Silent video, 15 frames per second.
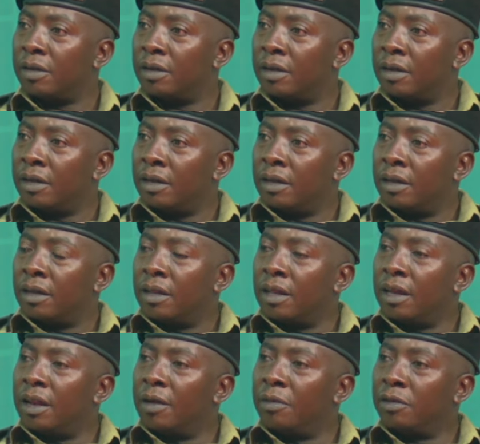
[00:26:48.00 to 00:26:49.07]
Mm-hmm. They
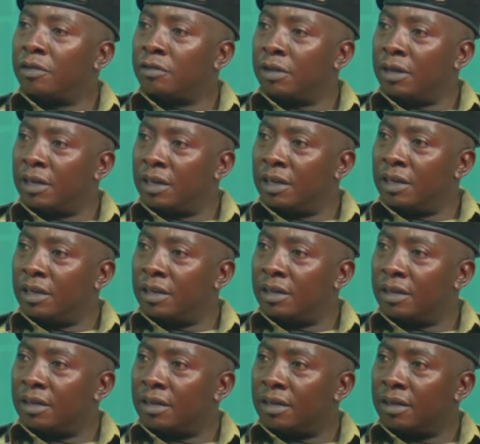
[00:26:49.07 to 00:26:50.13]
demonstrated
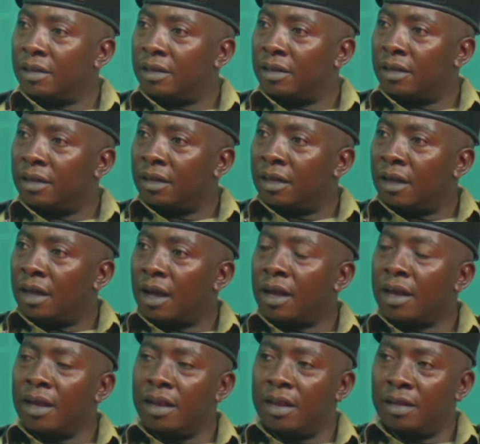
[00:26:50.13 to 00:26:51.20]

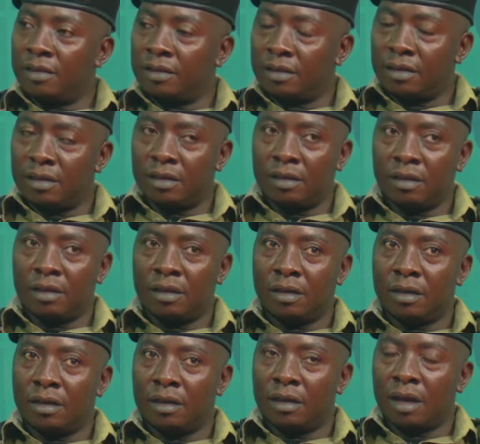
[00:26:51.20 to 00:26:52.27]
against the
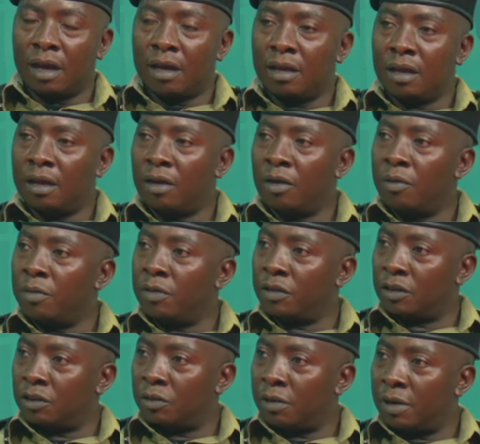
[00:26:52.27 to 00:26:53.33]

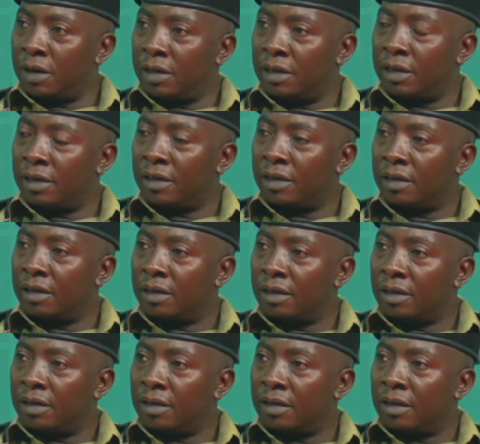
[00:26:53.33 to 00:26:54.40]
homosexuality
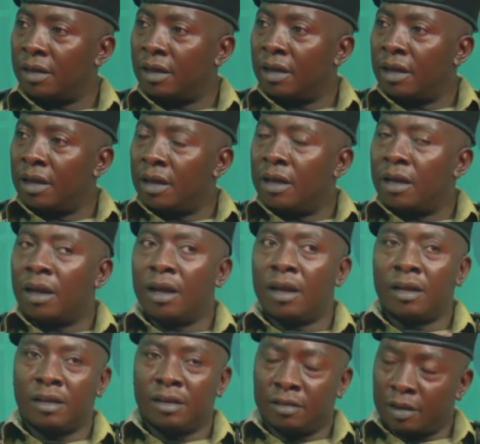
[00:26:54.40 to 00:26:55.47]
and
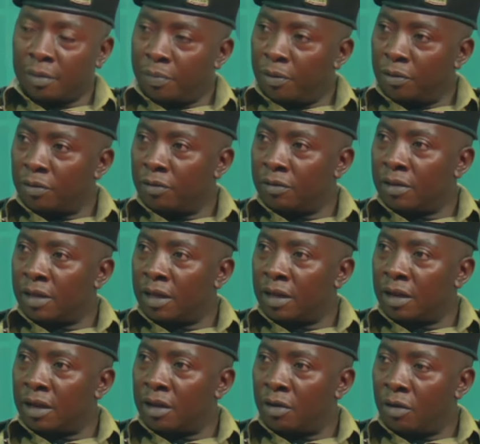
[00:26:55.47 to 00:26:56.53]
in support of
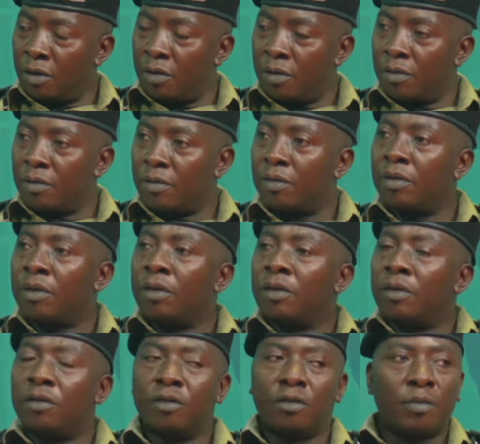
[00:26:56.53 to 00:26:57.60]
the law.
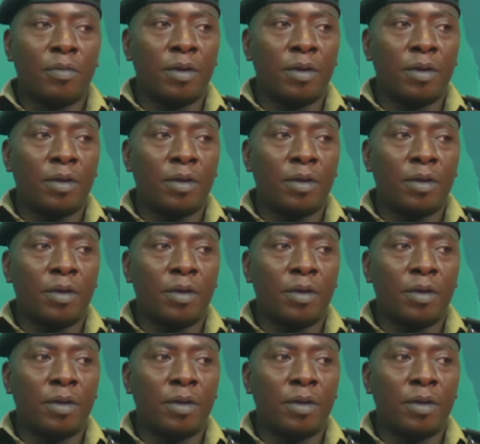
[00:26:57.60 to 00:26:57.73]
You remember?